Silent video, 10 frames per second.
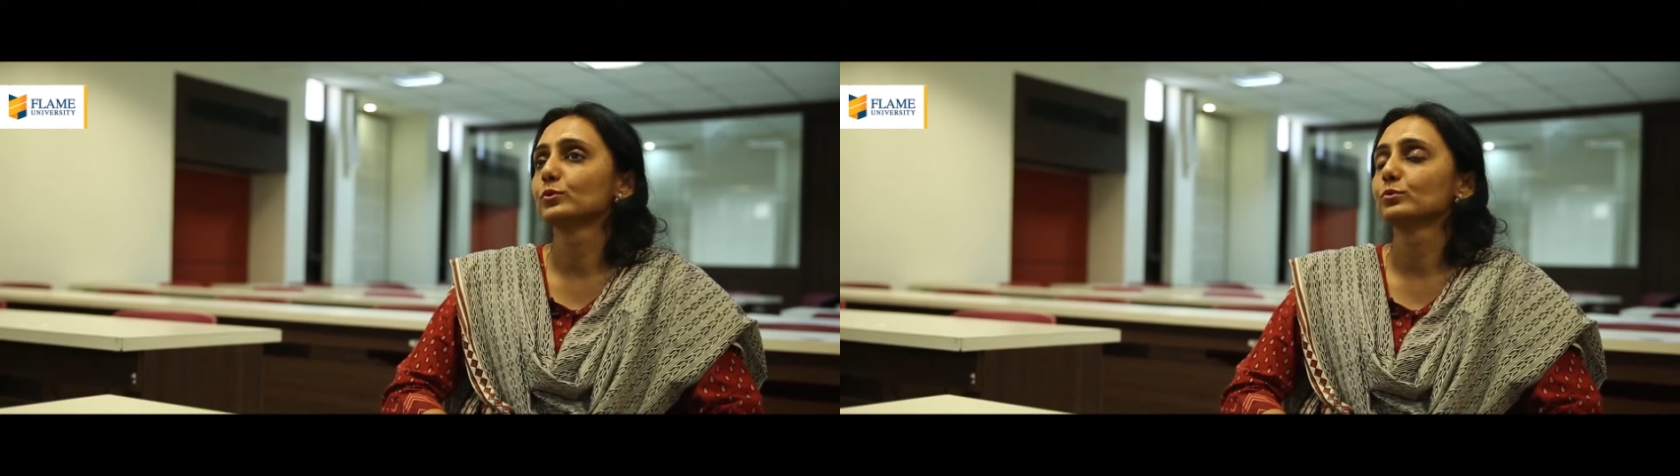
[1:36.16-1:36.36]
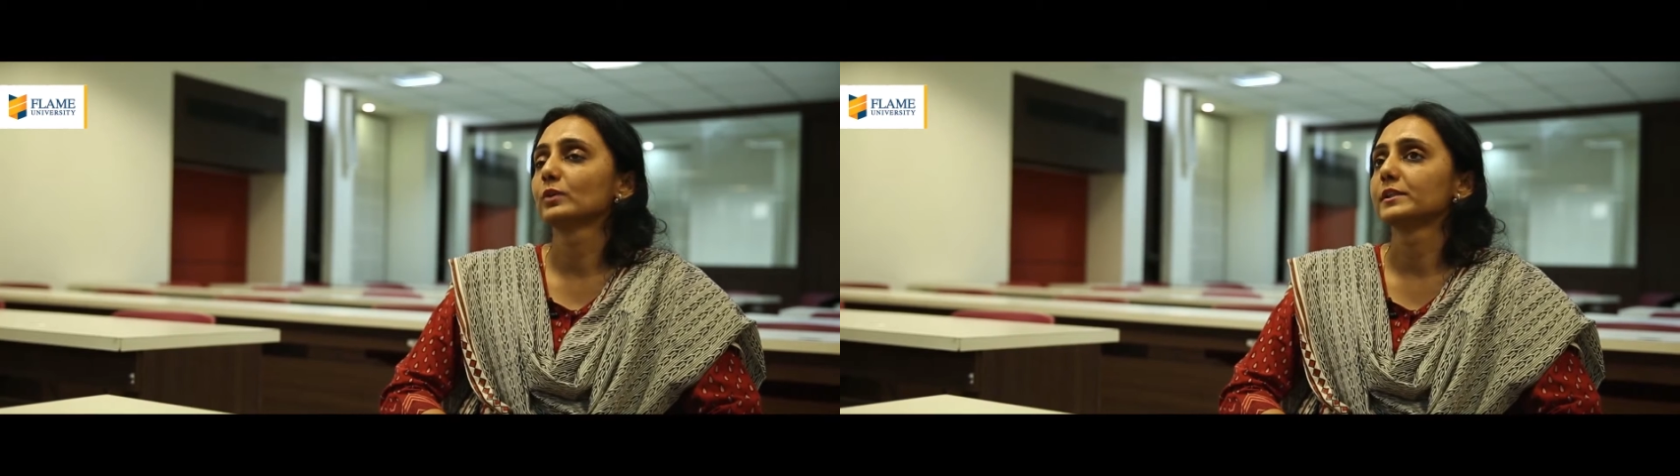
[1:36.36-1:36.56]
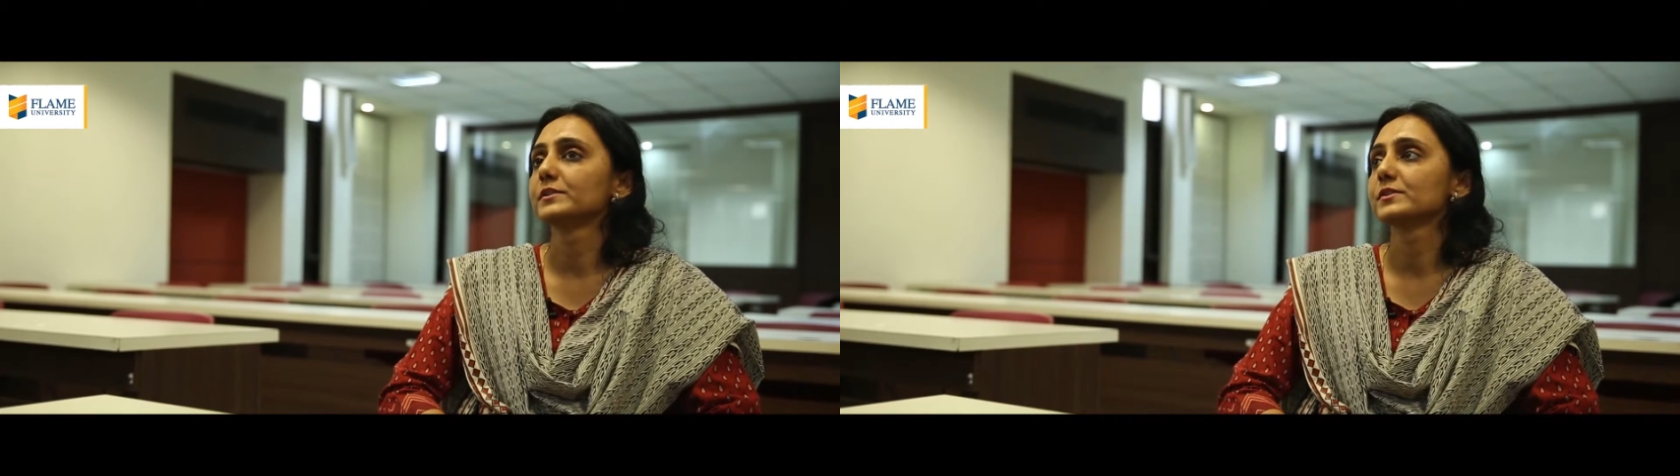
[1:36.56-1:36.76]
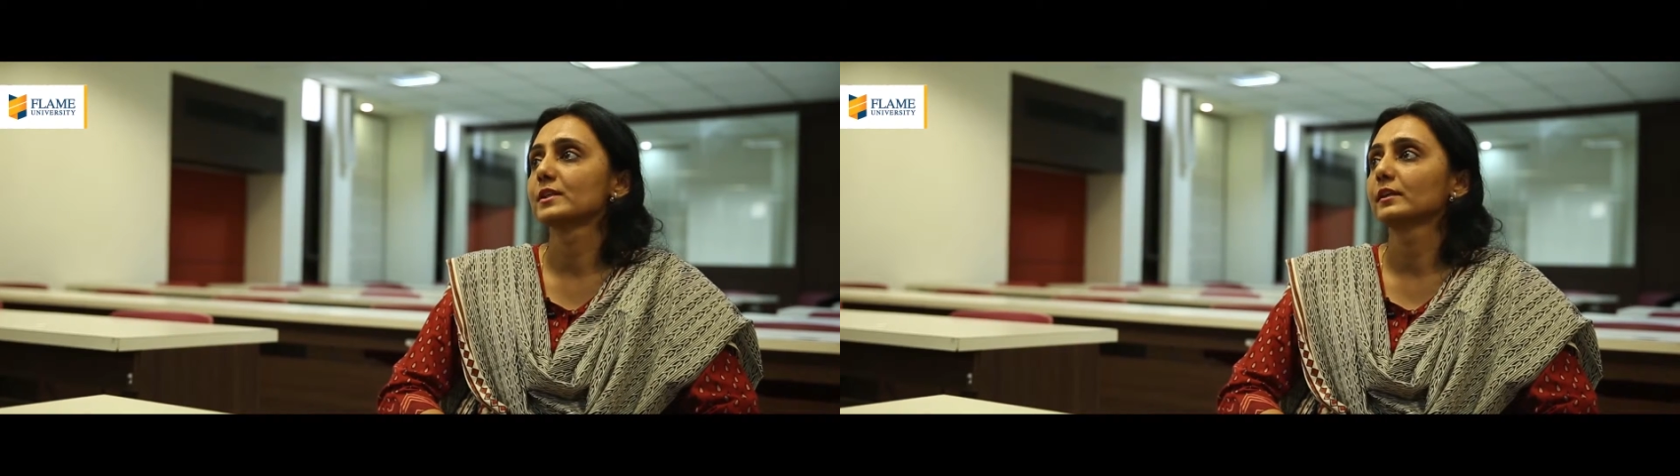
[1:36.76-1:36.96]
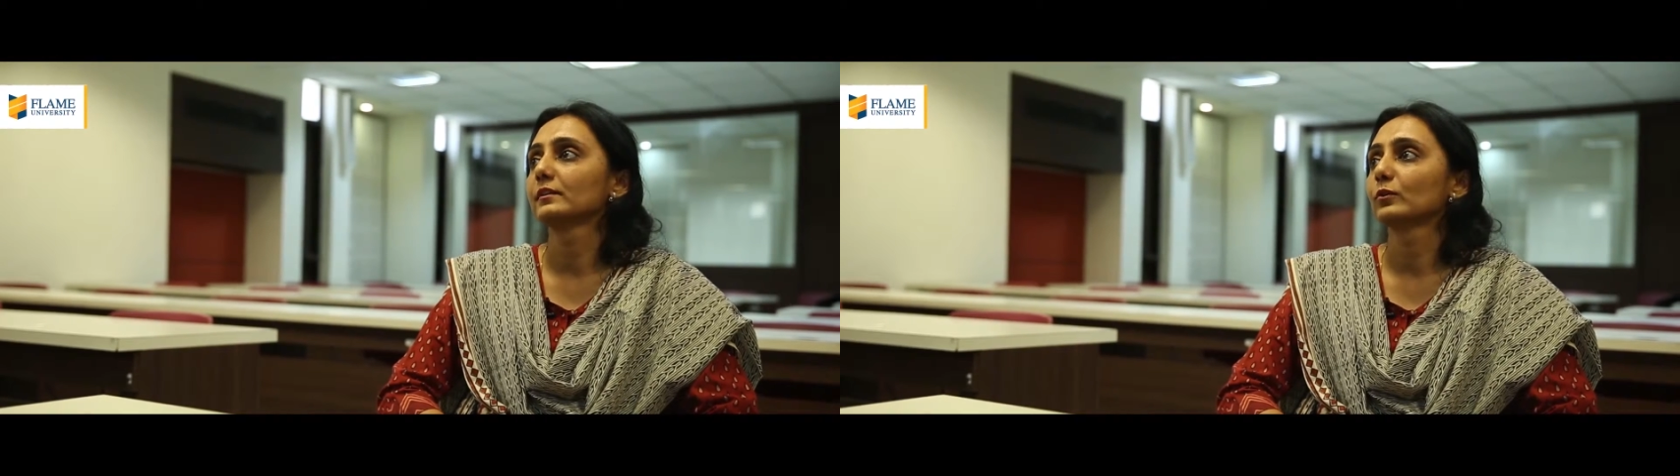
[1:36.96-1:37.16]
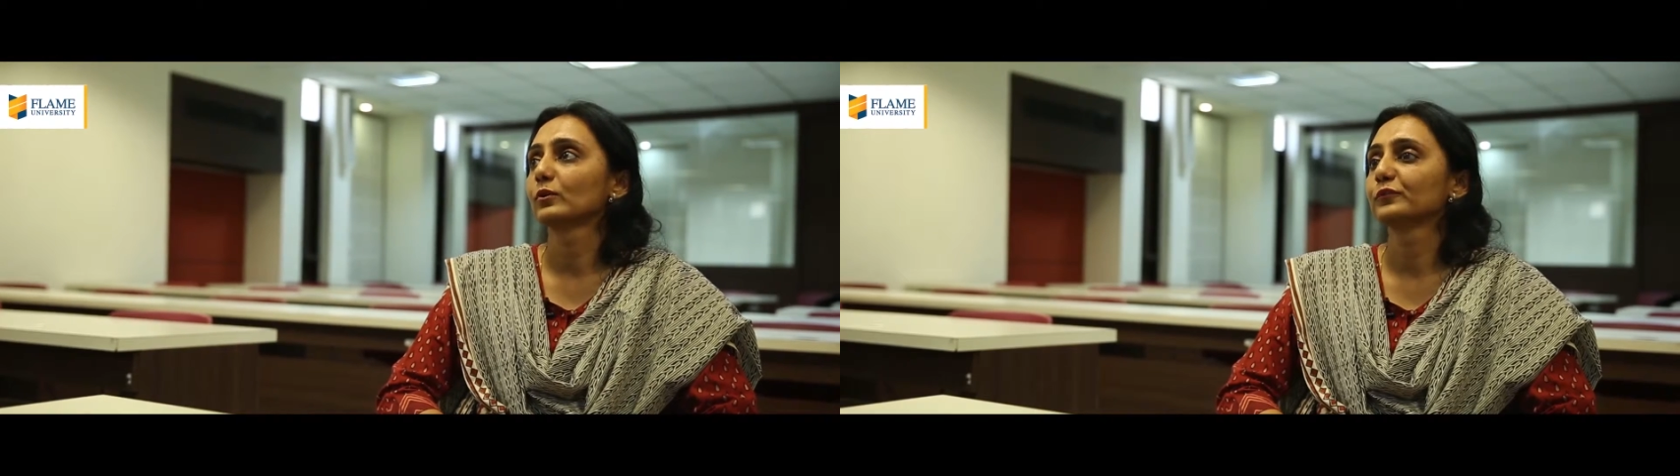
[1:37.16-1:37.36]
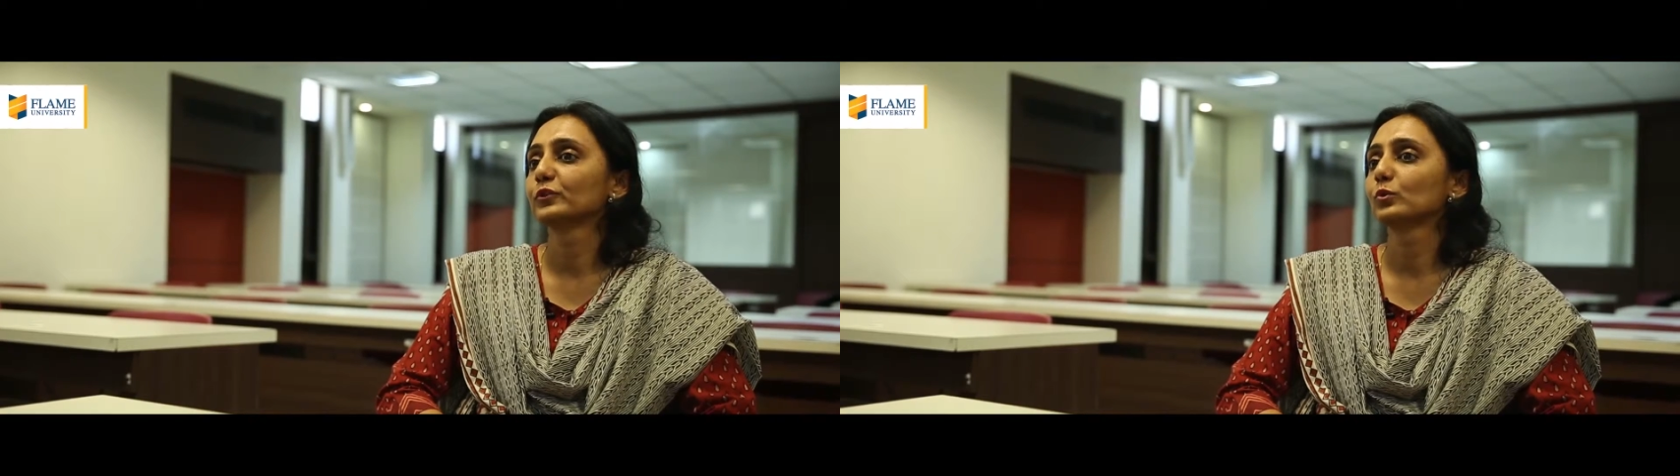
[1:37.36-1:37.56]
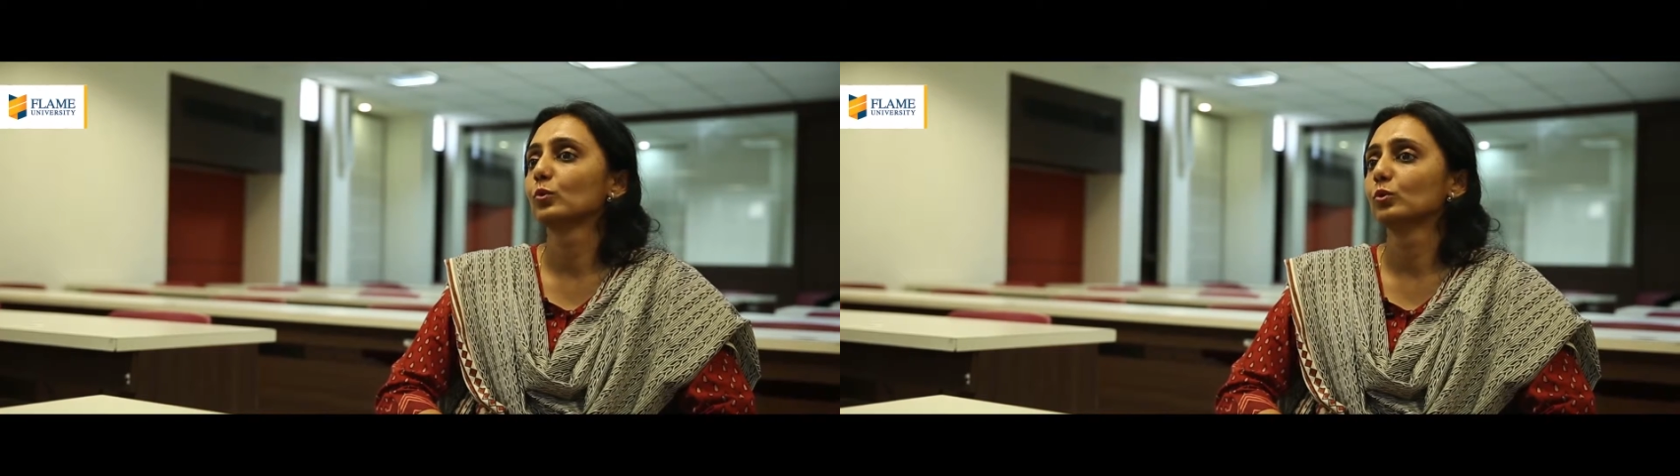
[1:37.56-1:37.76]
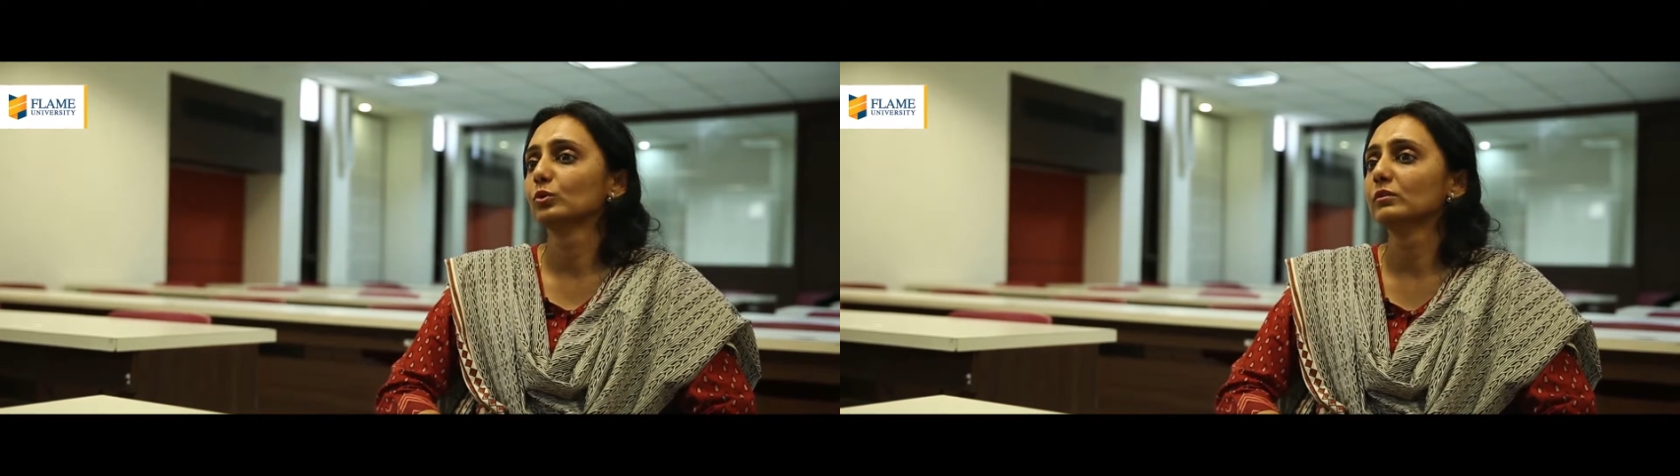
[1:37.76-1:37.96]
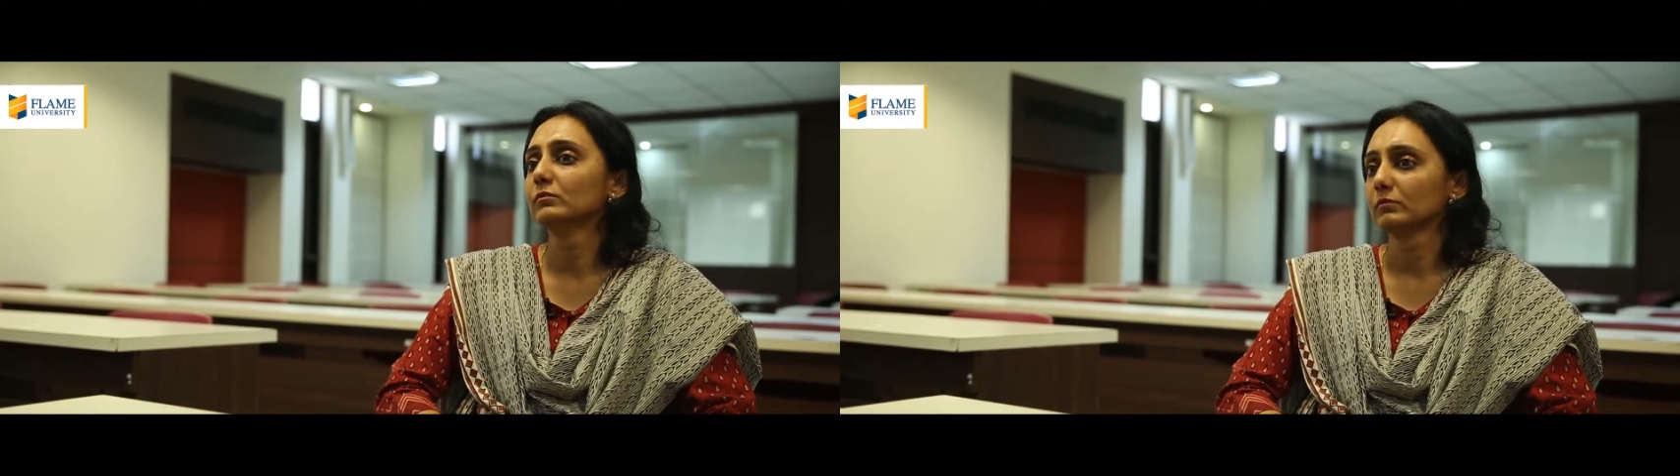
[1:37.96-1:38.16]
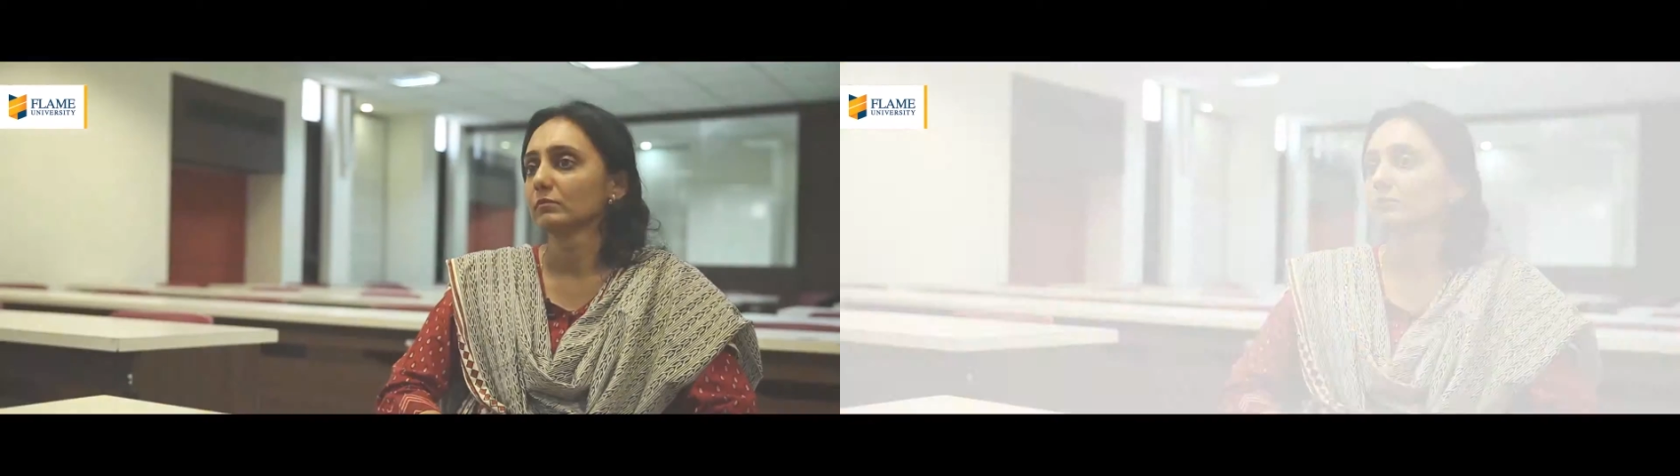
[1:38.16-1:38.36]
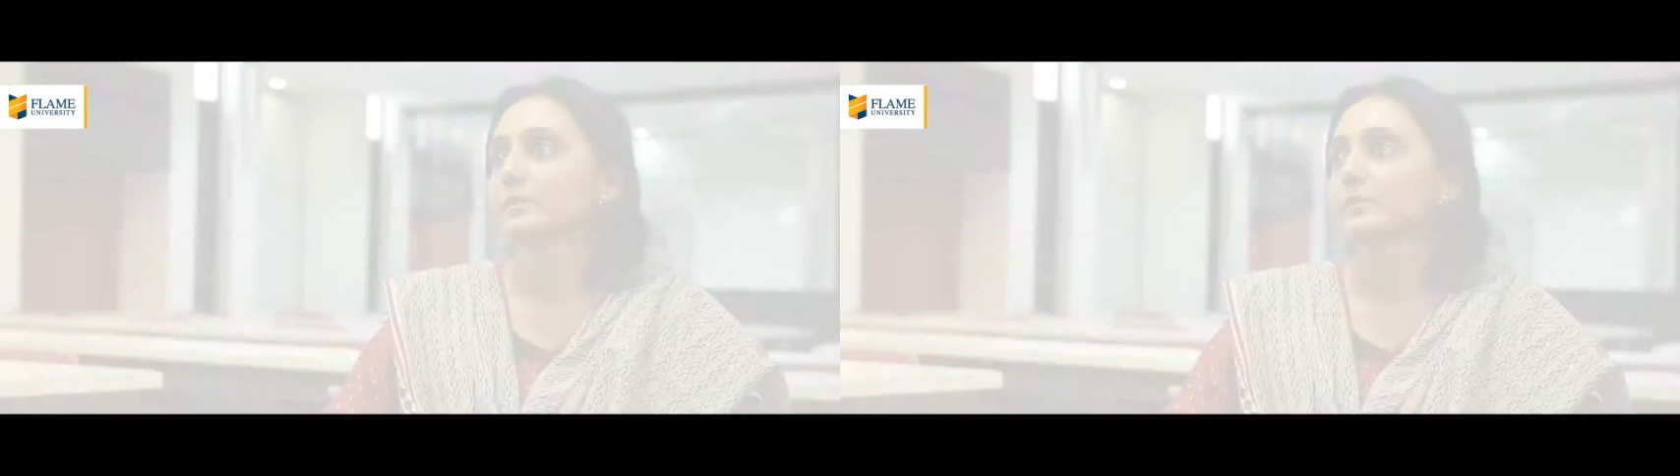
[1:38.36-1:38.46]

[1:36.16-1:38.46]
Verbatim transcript: you to understand a lot of your own